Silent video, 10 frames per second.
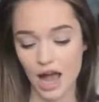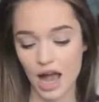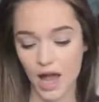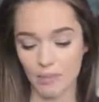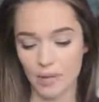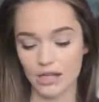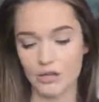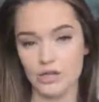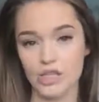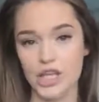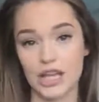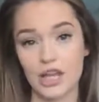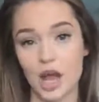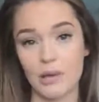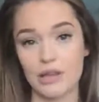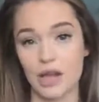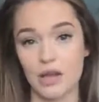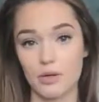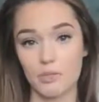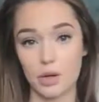And you just shake it up and
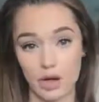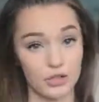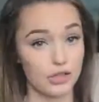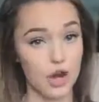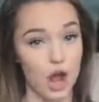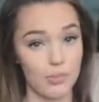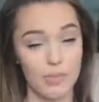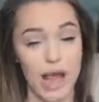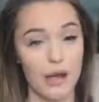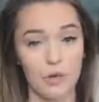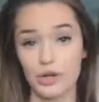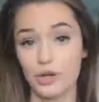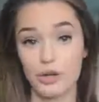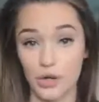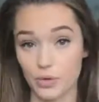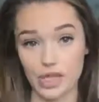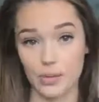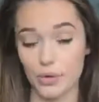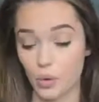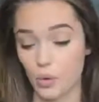then put it on your cotton pad or your
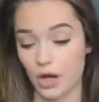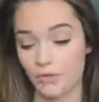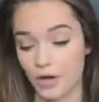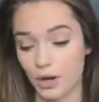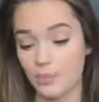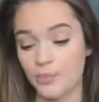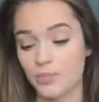Q-tip or whatever,